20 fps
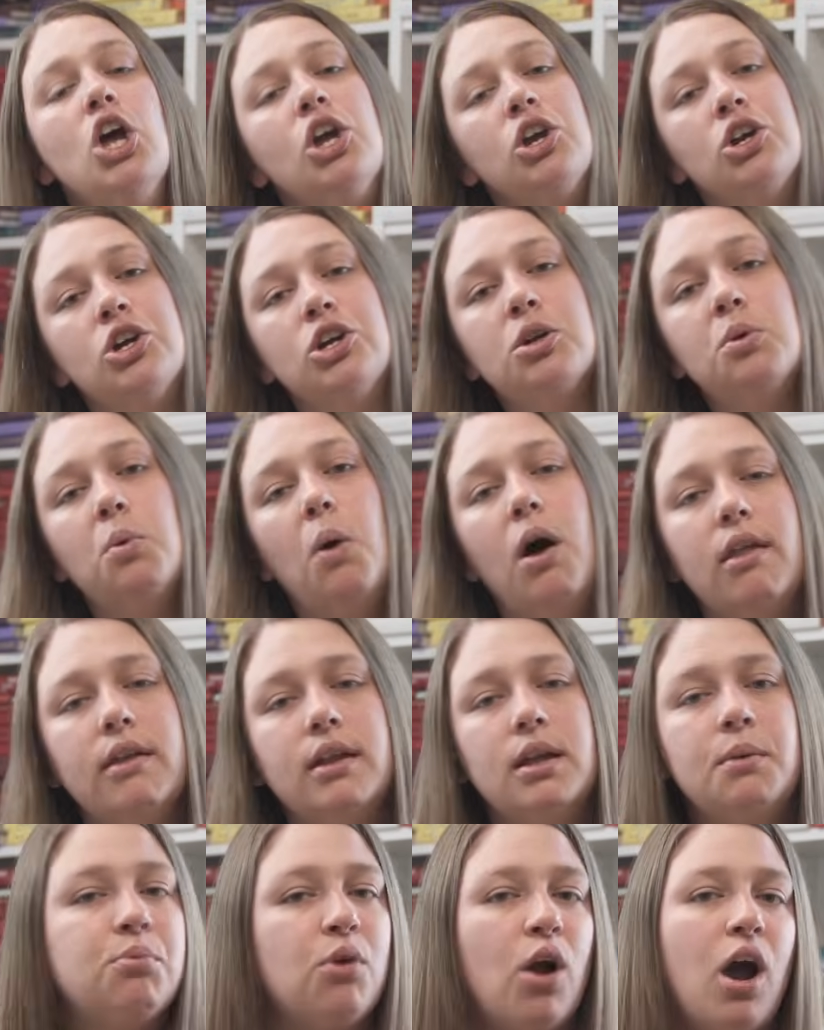good
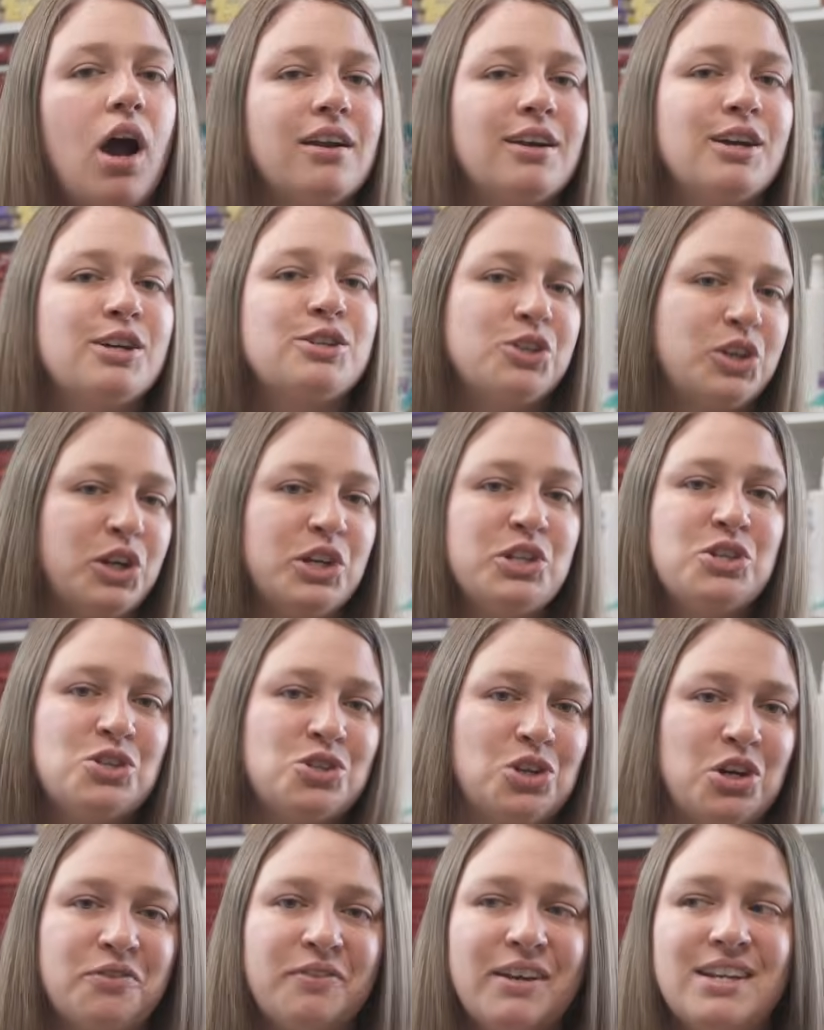quality product, good
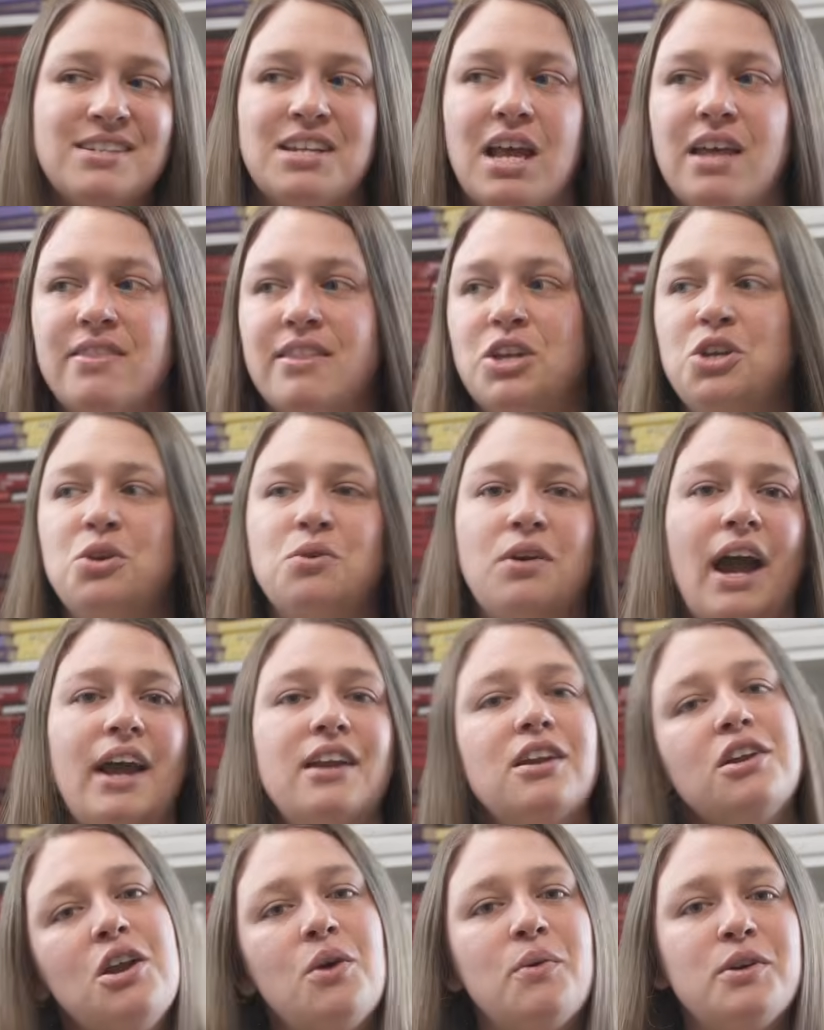service, and that you kind
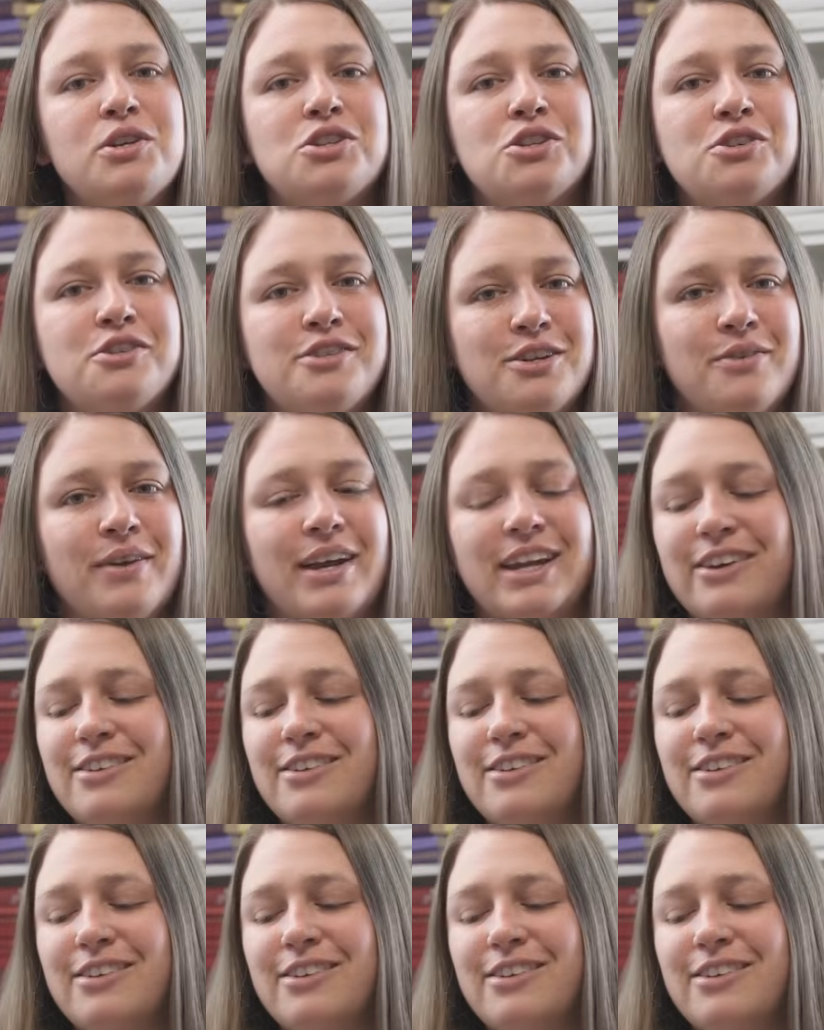of know what you're doing.